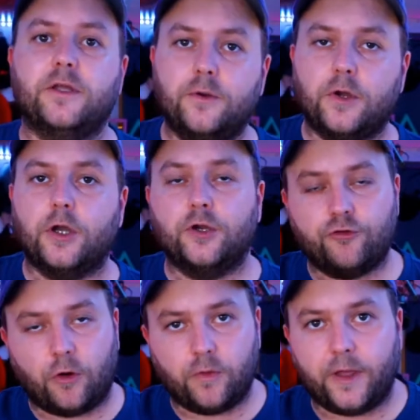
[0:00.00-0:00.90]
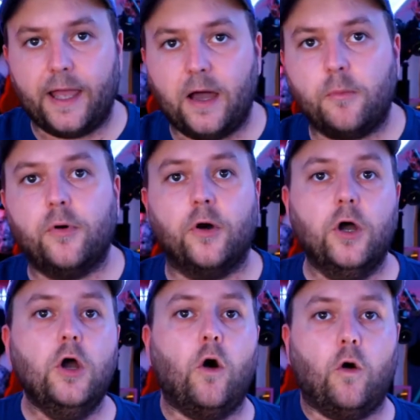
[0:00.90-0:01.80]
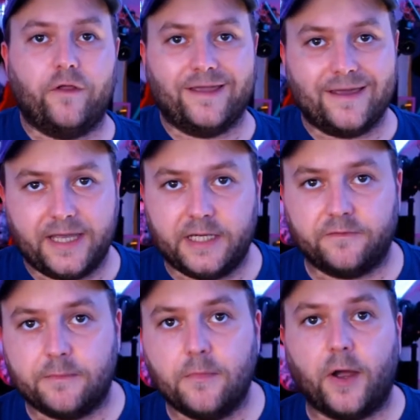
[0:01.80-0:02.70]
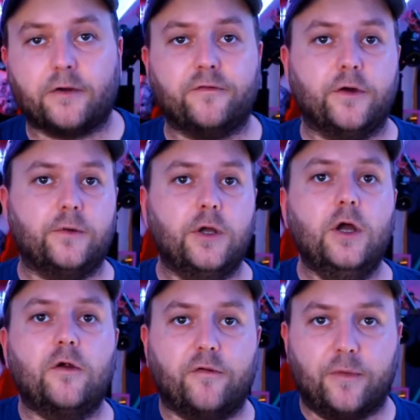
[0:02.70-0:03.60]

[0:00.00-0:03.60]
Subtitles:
You can control the output or the gain of the microphone from the